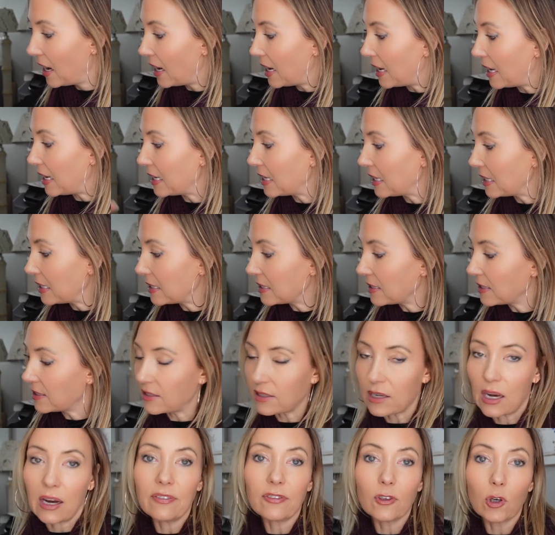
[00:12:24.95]
is,
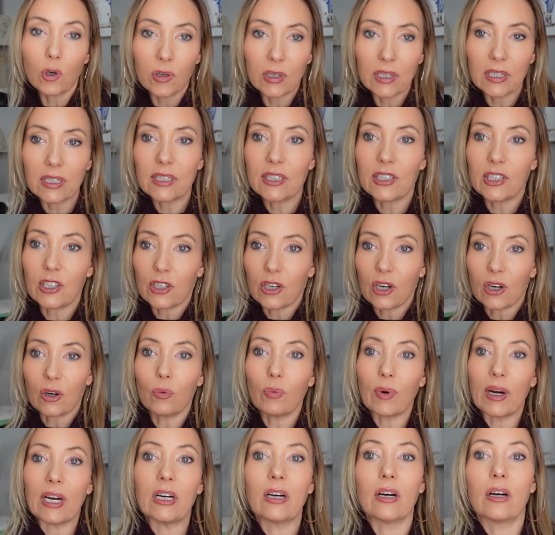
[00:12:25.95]
of course,
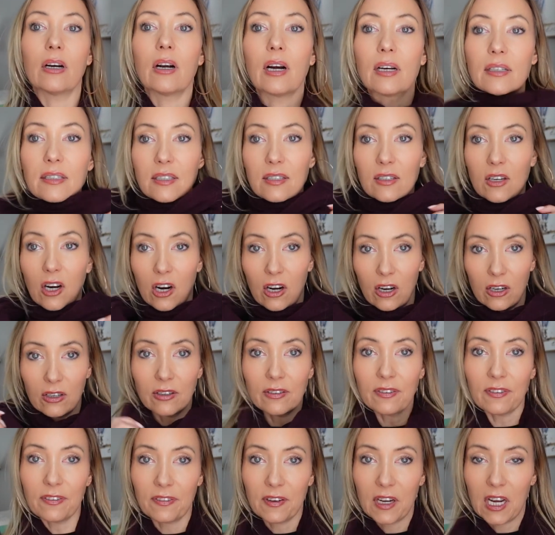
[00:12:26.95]
wear a
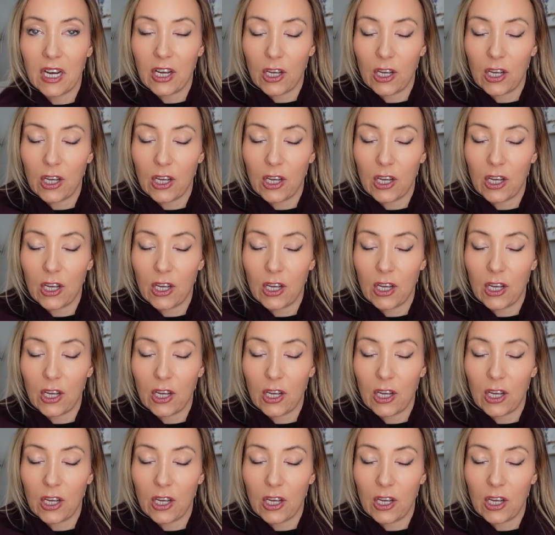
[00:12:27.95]
scarf.